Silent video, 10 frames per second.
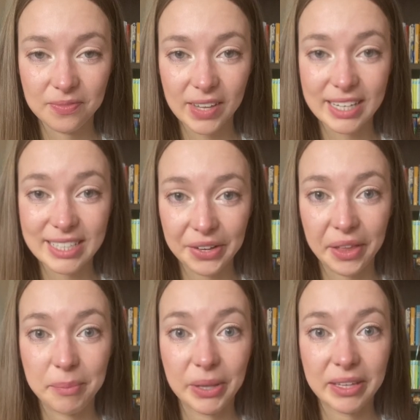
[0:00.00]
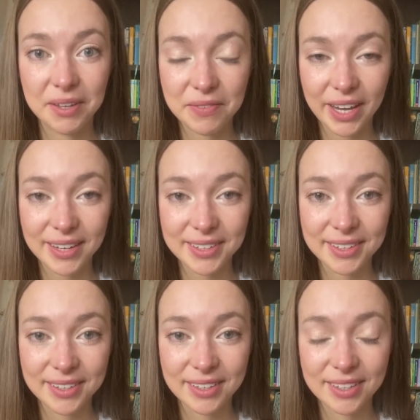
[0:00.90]
Until I believed it.
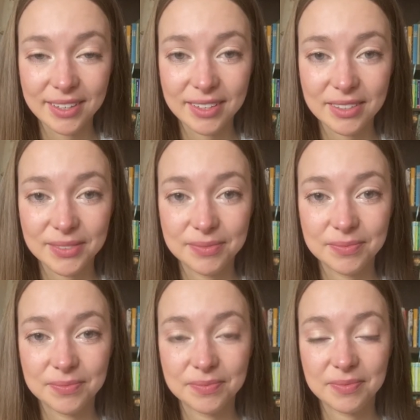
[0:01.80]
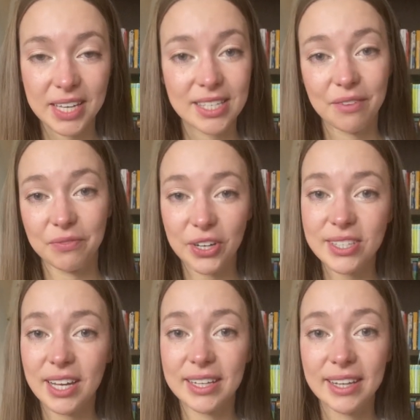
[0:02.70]
Because at first
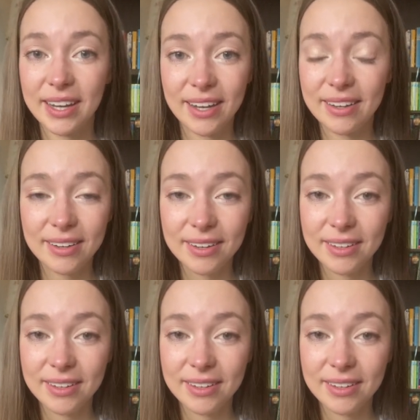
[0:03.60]
I didn't.